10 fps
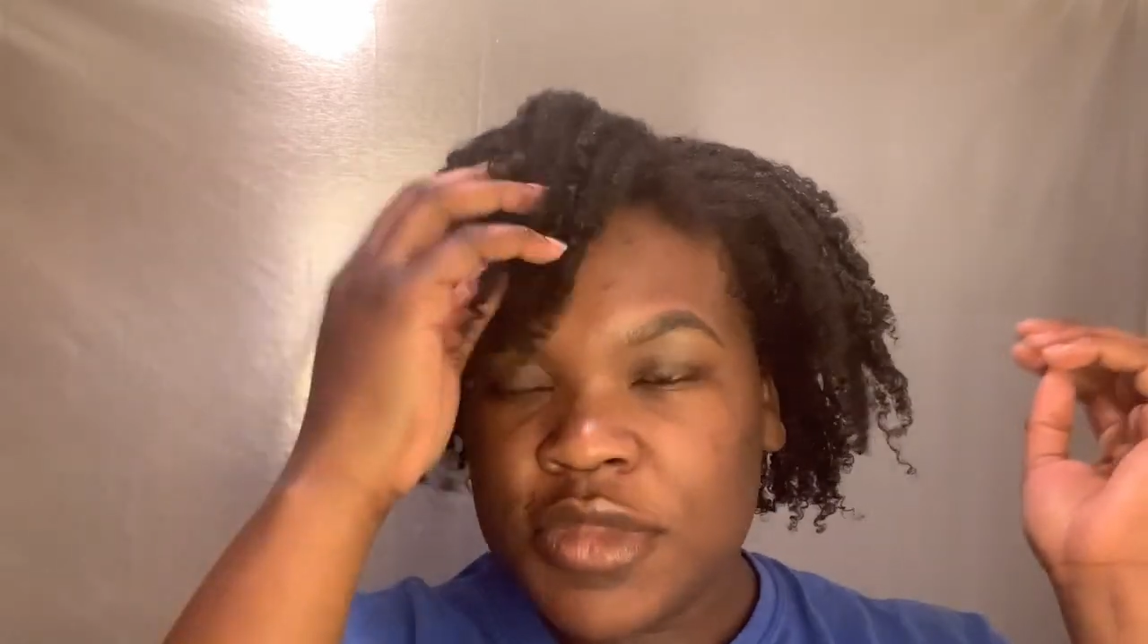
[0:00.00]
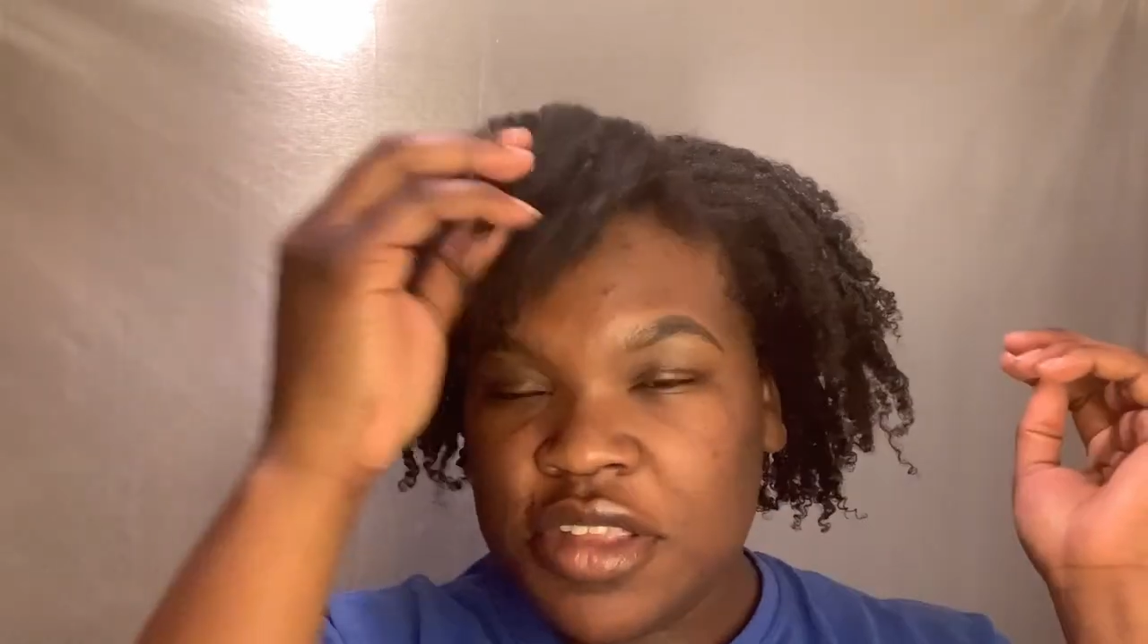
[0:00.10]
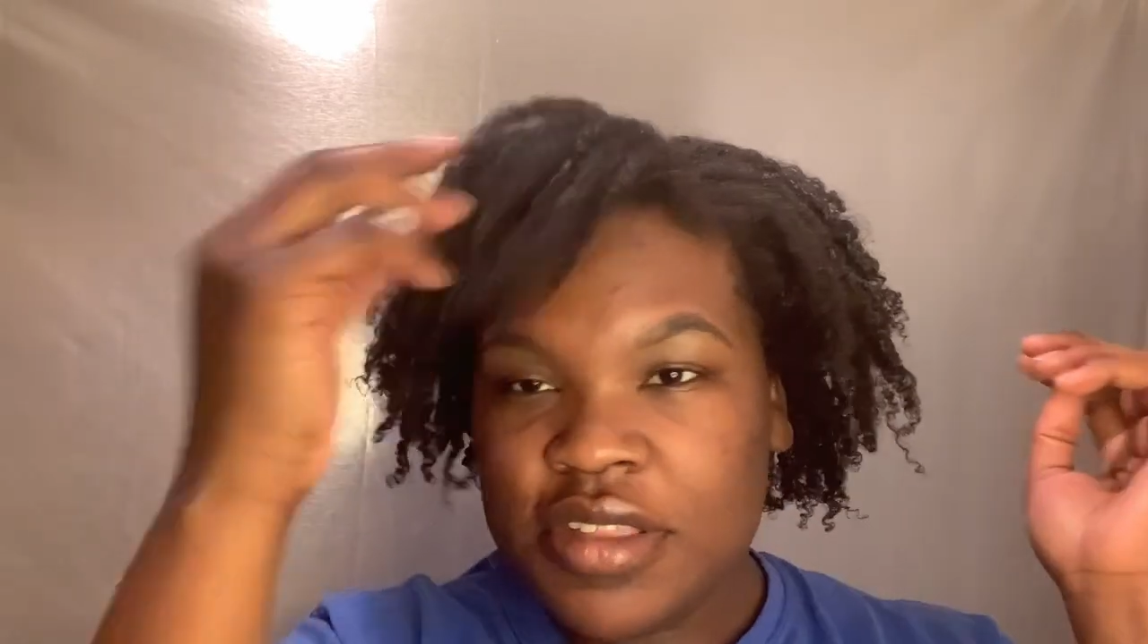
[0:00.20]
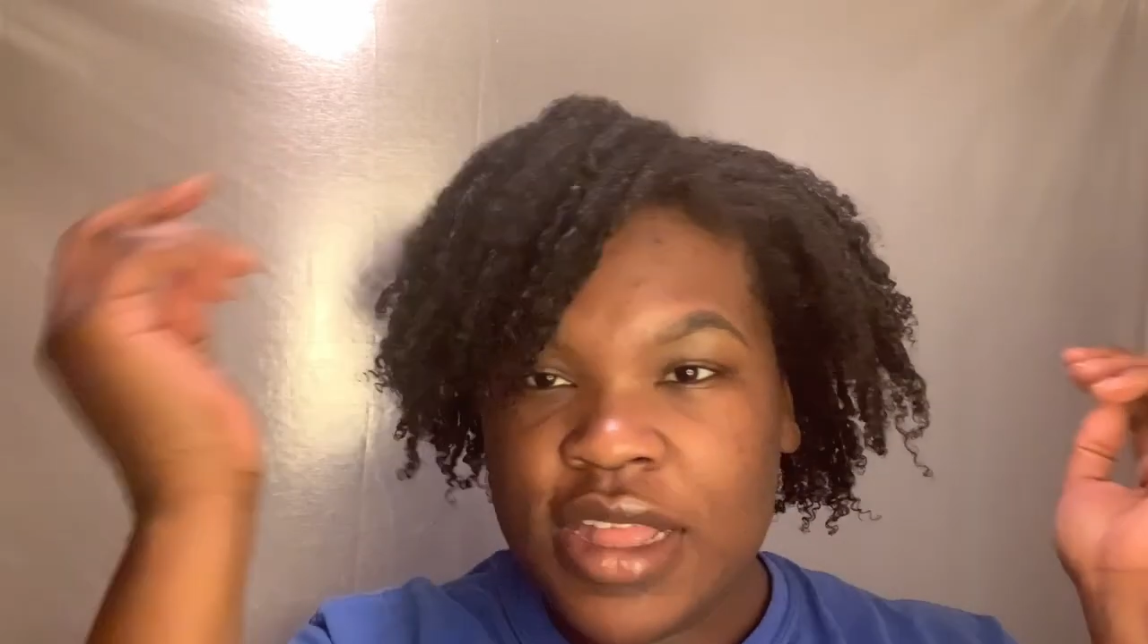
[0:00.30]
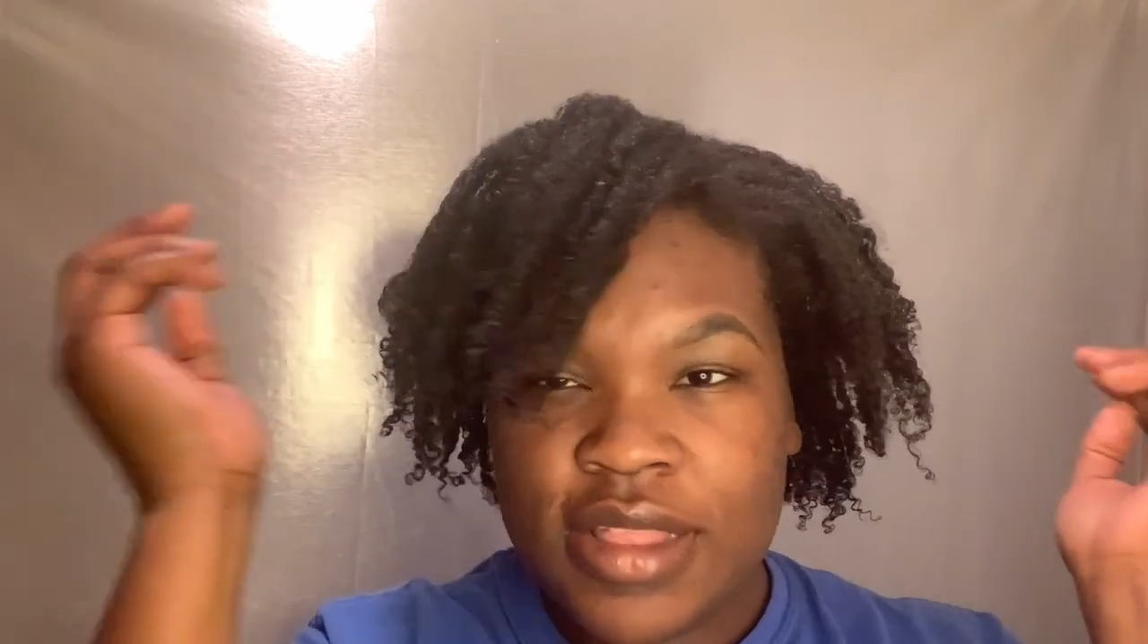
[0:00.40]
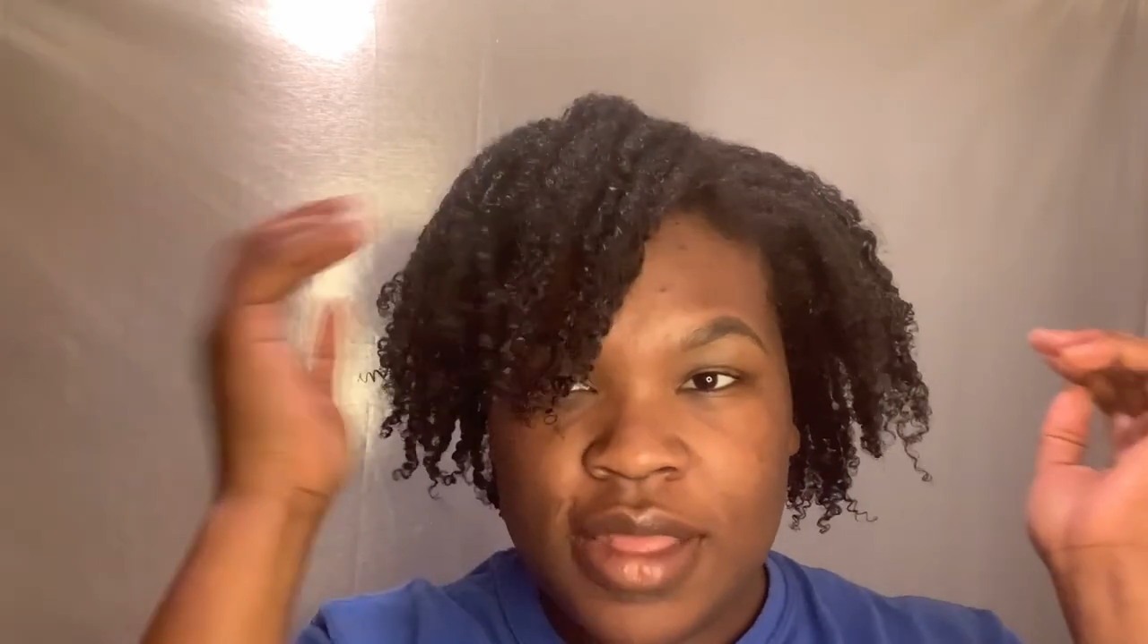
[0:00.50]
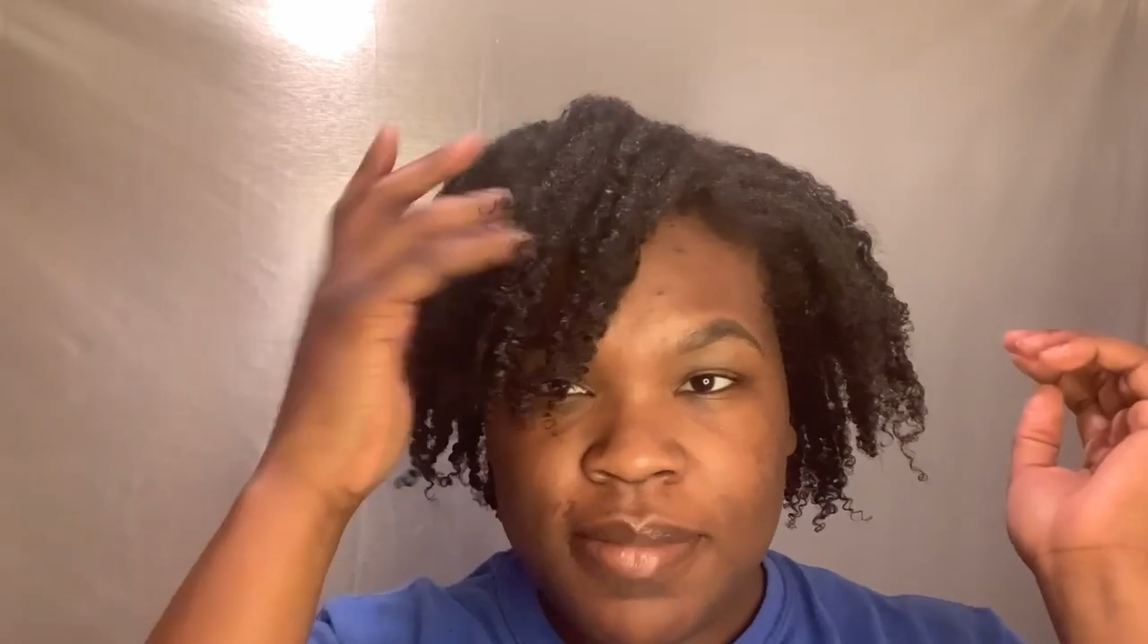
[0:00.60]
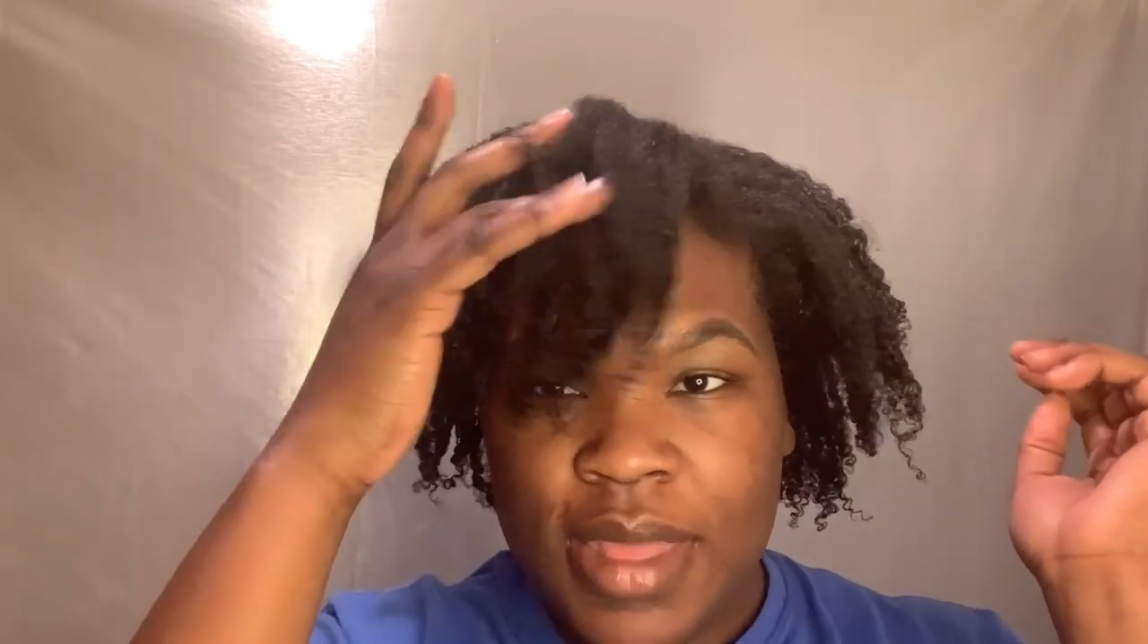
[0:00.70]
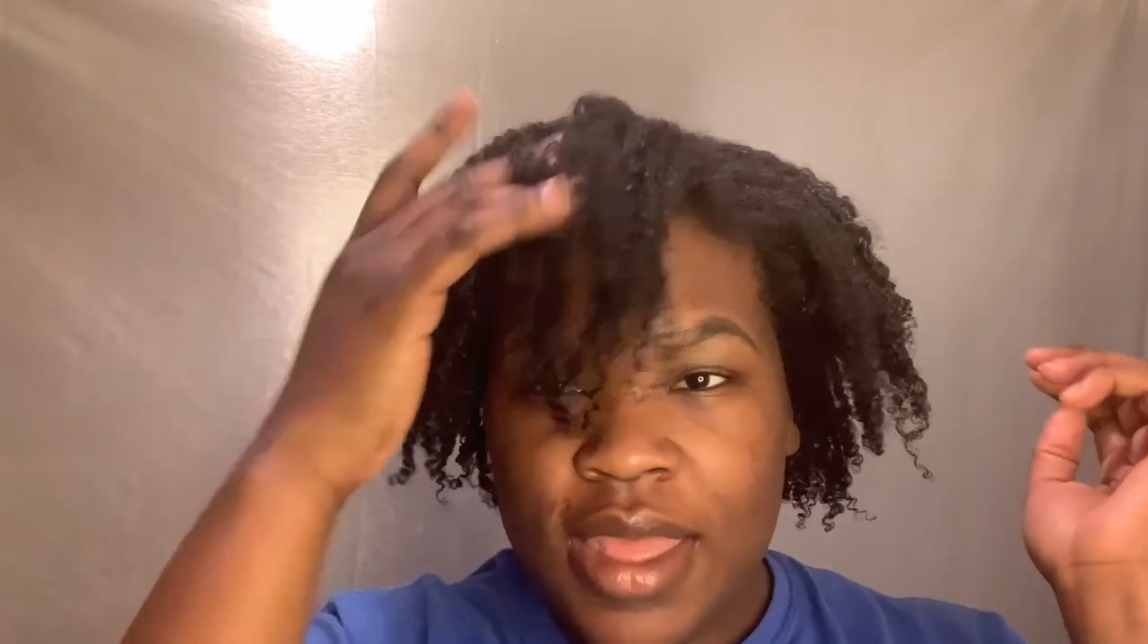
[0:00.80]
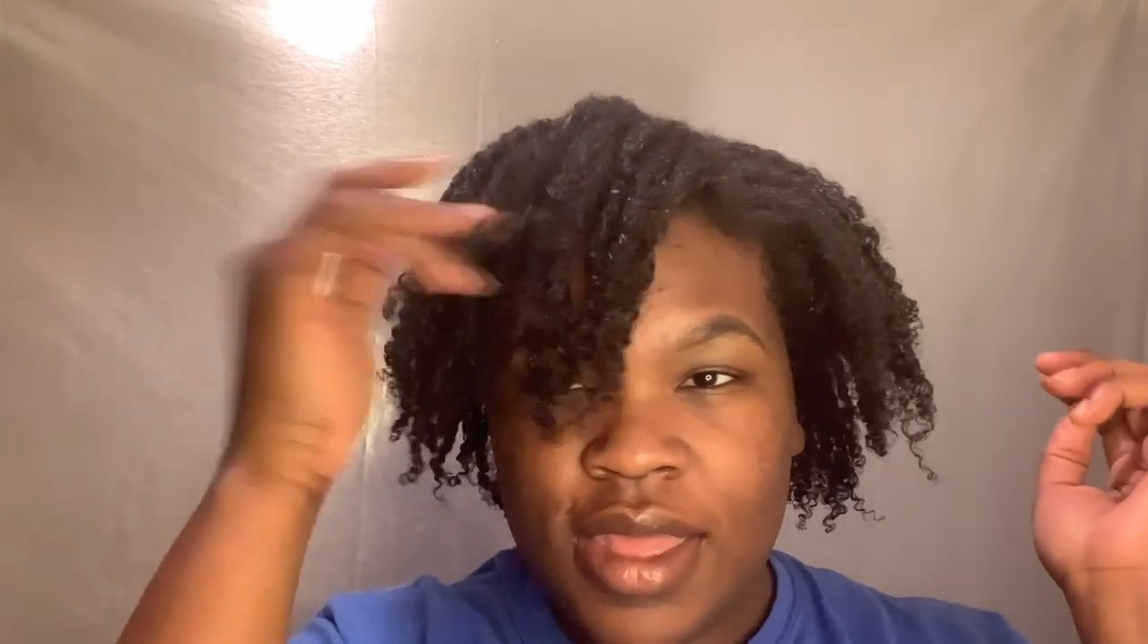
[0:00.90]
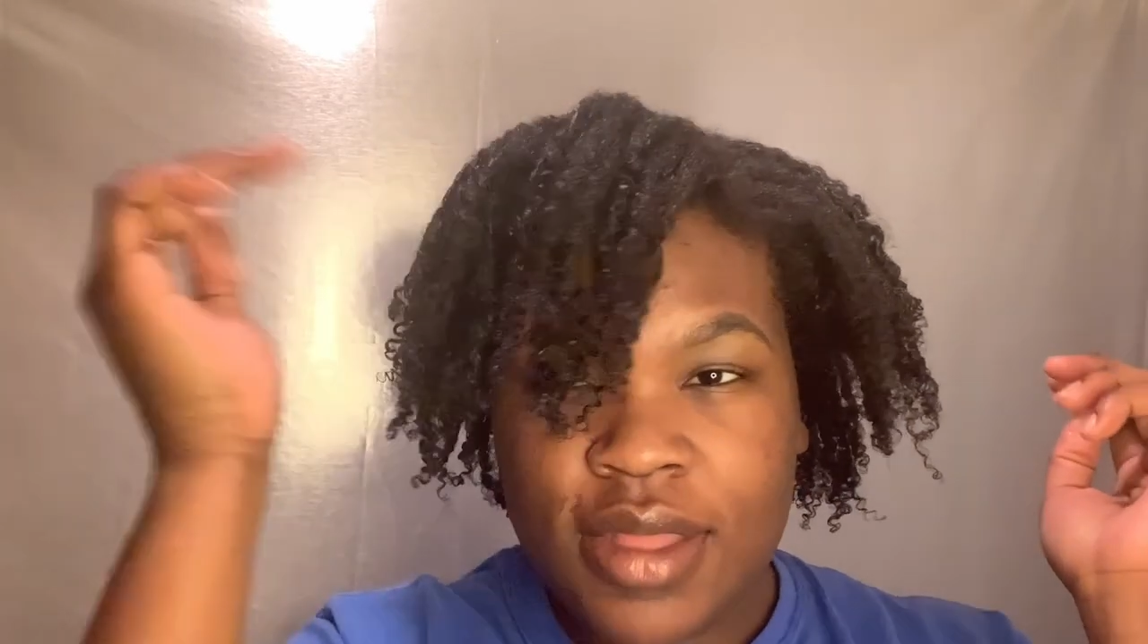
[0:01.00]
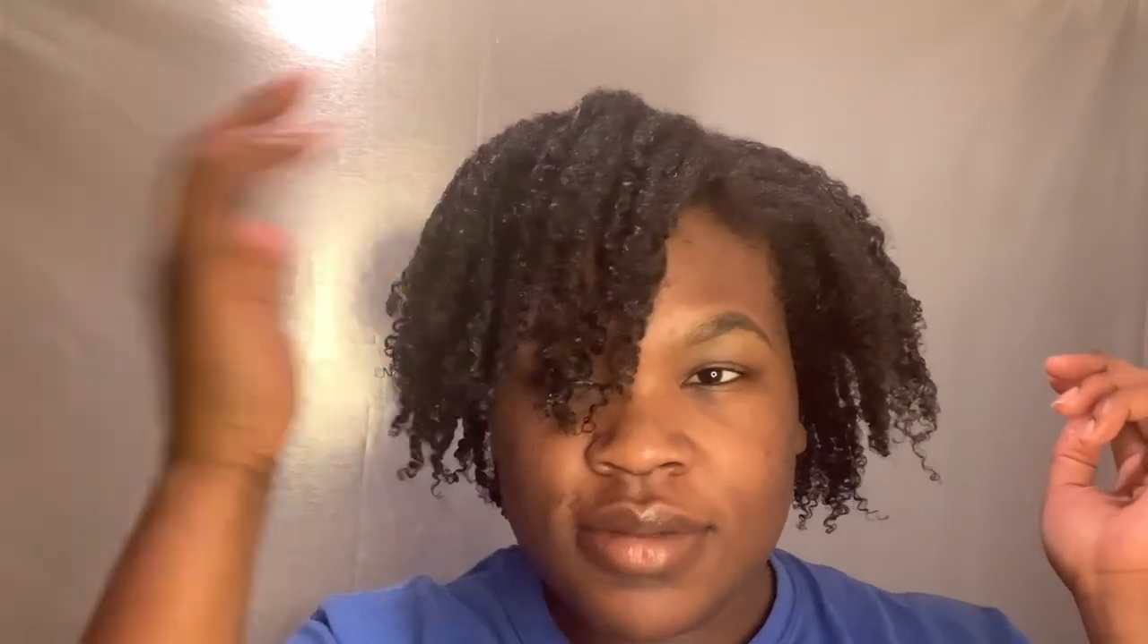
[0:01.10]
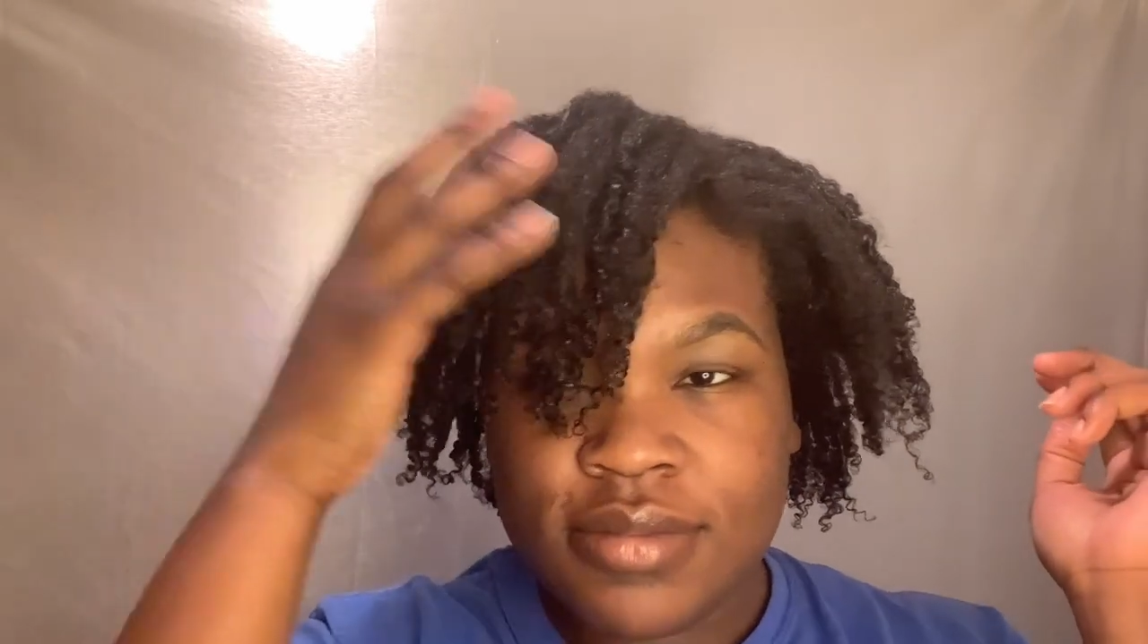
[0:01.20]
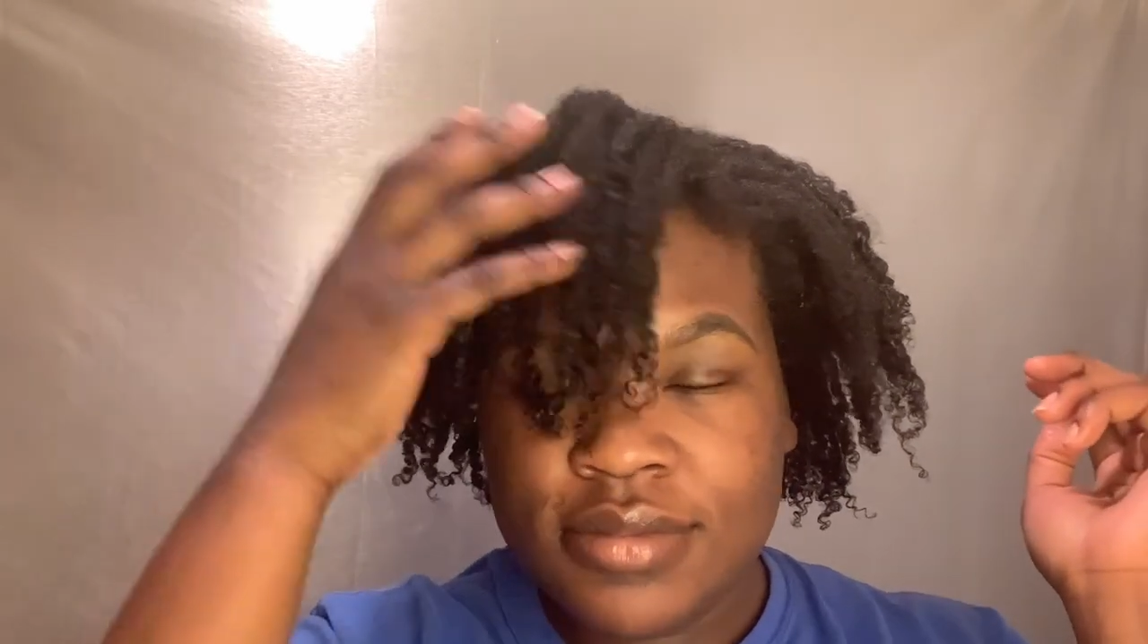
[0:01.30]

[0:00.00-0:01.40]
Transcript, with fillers: it's not that bad.